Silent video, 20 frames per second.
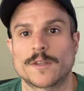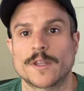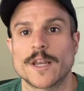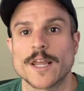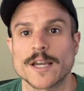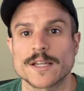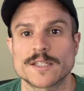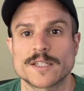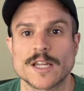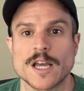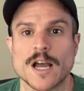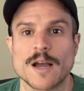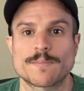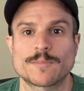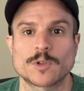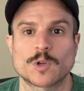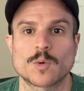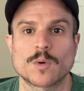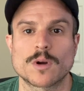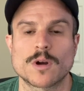The next
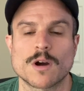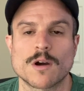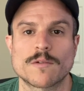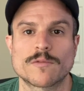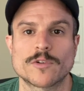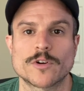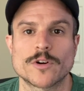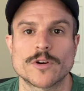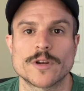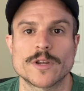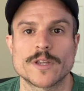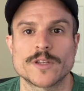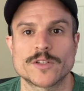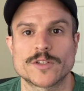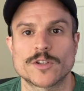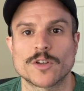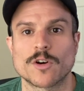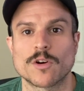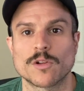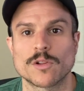optic we'll cover
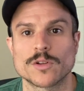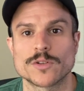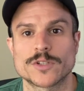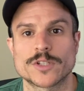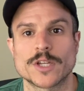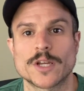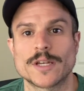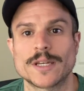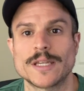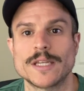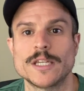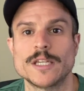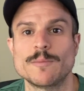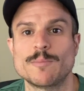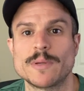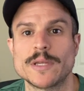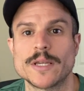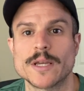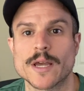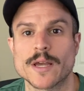is the Holosun
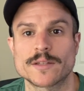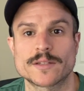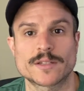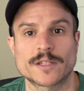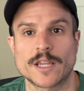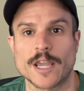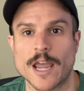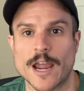EPS